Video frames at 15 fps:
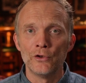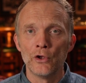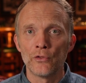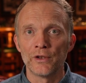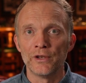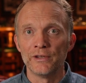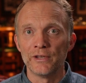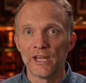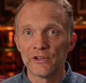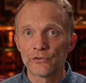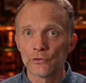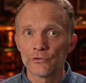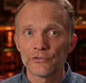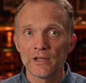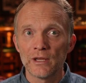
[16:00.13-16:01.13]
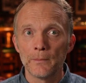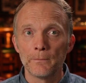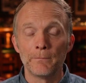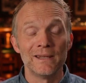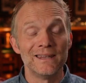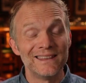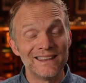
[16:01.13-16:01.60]
to know that an interesting
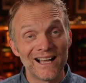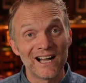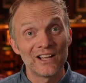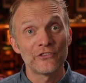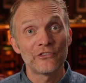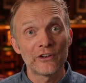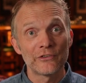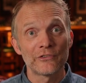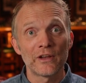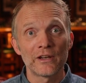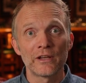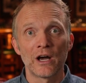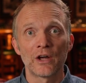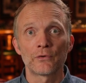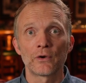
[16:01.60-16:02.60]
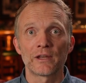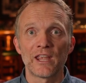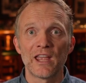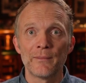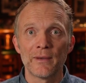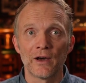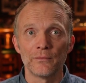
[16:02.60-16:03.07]
but non set aside contract
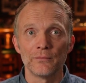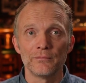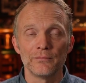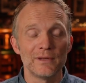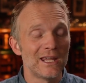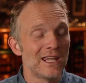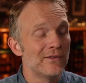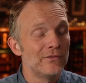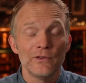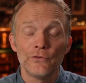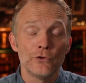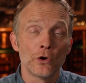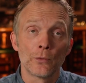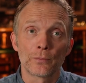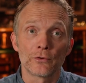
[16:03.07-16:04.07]
came out, even if you don't